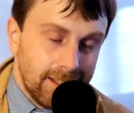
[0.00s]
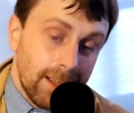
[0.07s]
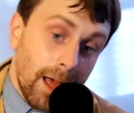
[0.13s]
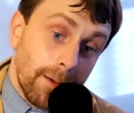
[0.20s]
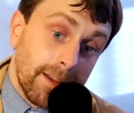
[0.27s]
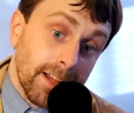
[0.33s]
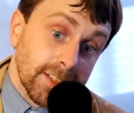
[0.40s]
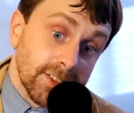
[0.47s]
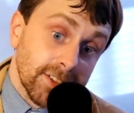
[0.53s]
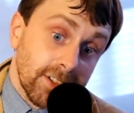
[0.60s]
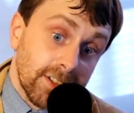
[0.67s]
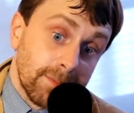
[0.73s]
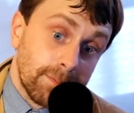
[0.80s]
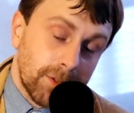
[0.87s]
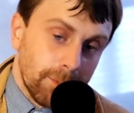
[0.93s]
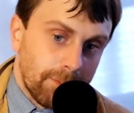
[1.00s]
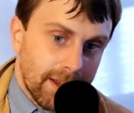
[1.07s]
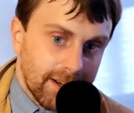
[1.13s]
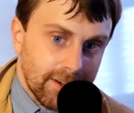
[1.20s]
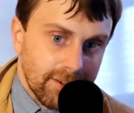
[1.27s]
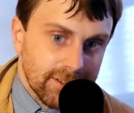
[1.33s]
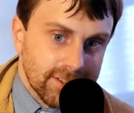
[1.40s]
I guess their
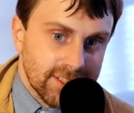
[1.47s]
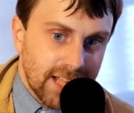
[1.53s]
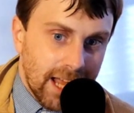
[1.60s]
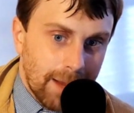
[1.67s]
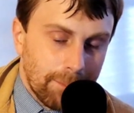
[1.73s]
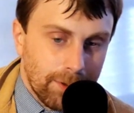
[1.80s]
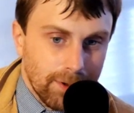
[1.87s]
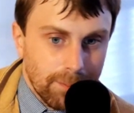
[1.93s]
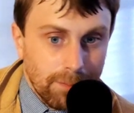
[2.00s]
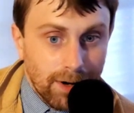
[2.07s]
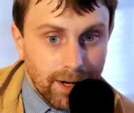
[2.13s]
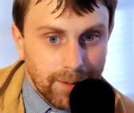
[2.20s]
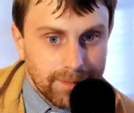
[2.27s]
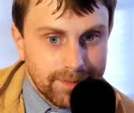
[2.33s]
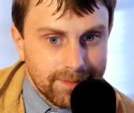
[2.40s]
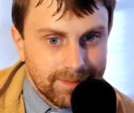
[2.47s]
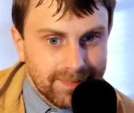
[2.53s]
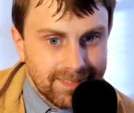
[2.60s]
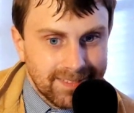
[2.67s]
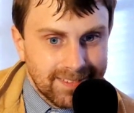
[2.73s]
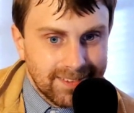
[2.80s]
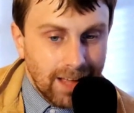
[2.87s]
competitor is Snapple, but
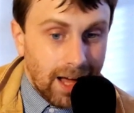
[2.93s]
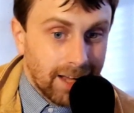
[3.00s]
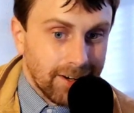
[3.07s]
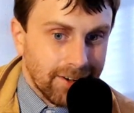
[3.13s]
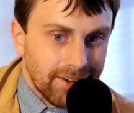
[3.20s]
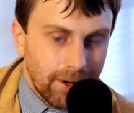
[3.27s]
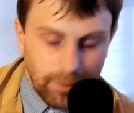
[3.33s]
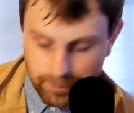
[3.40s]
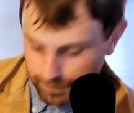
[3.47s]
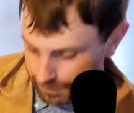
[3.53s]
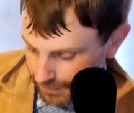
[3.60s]
I don't know.